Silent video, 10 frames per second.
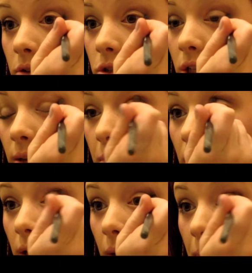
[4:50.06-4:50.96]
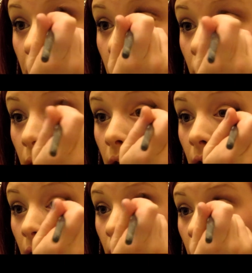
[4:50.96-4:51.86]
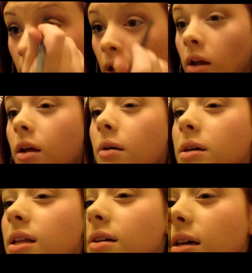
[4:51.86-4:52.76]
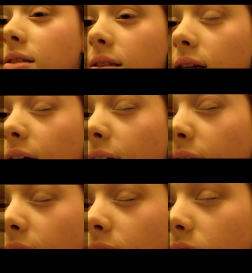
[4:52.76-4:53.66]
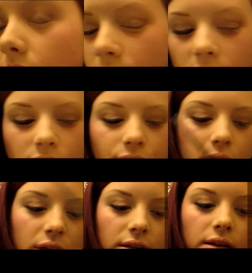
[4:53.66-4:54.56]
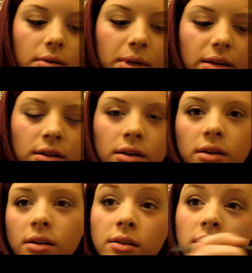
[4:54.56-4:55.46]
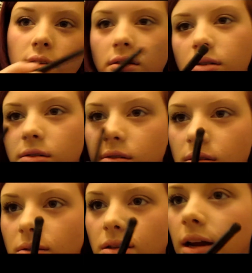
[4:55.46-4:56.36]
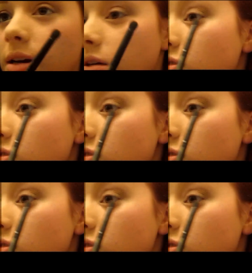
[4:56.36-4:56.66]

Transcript: Just keeping it open. And what that does is it kind of cuts the crease for you a little bit. Kind of